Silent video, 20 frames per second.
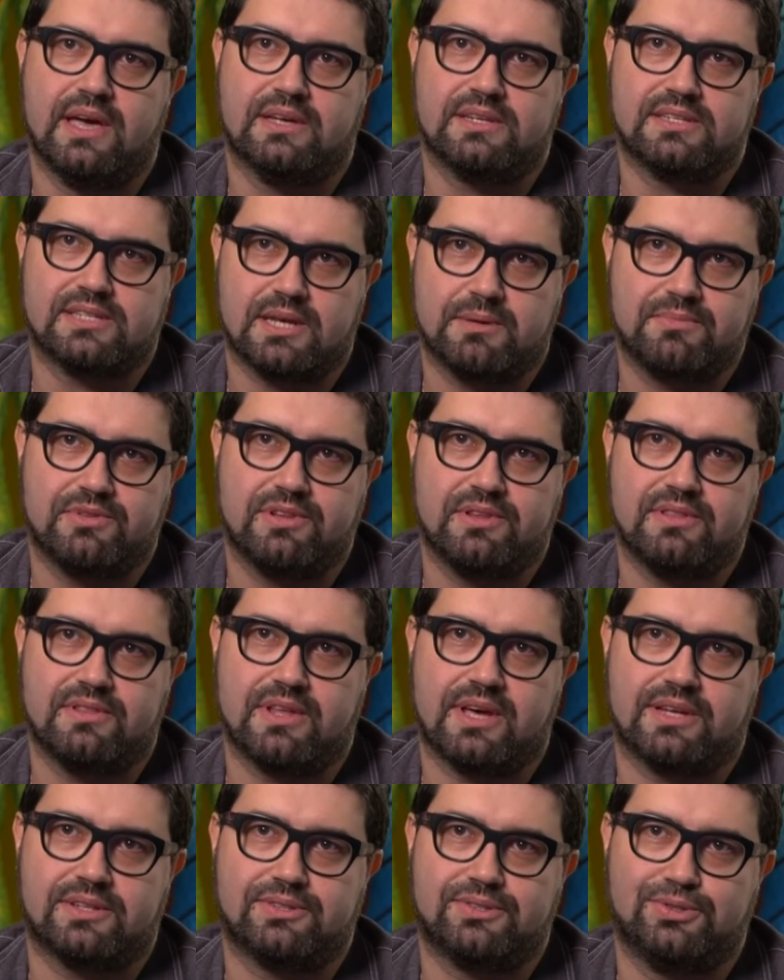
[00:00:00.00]
something
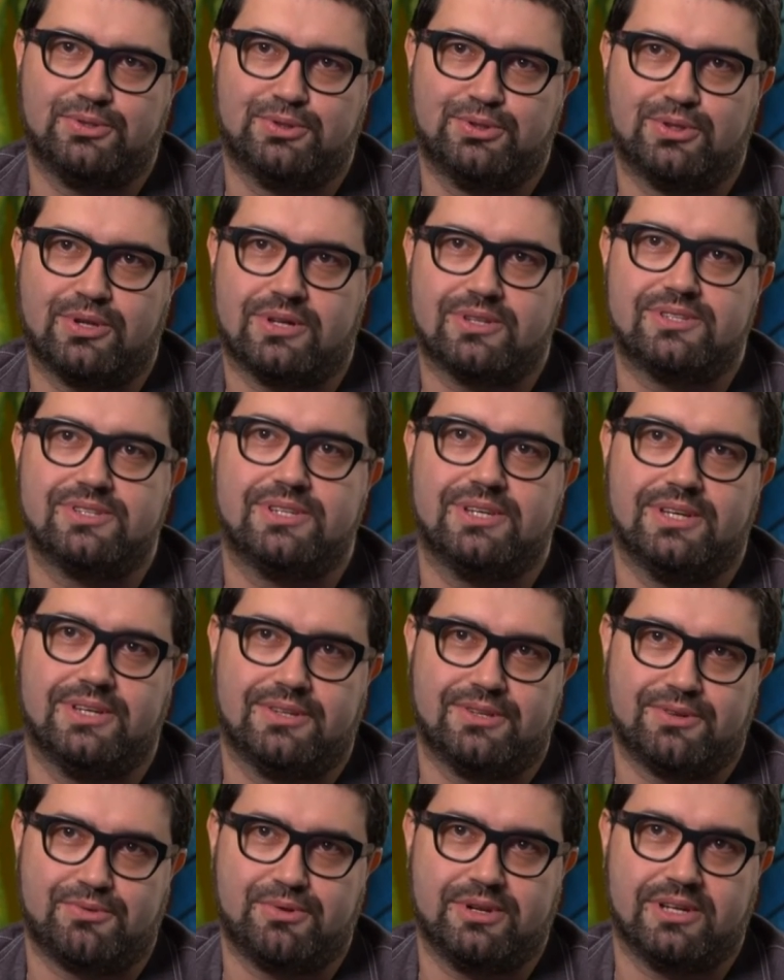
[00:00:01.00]
that you do not see in
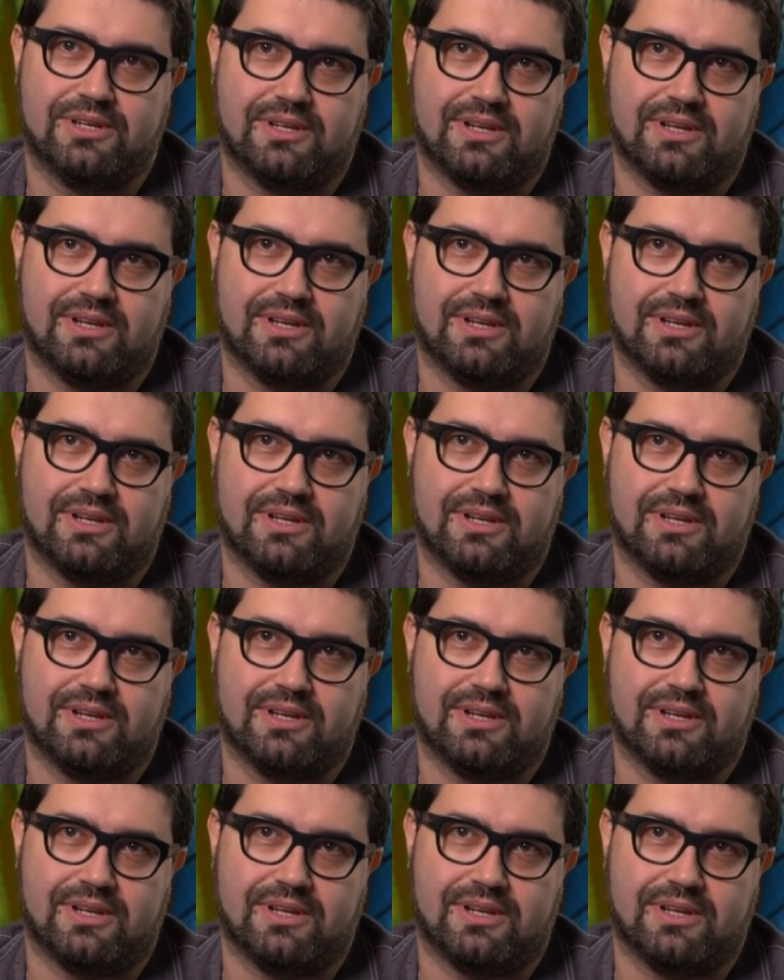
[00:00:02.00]
the real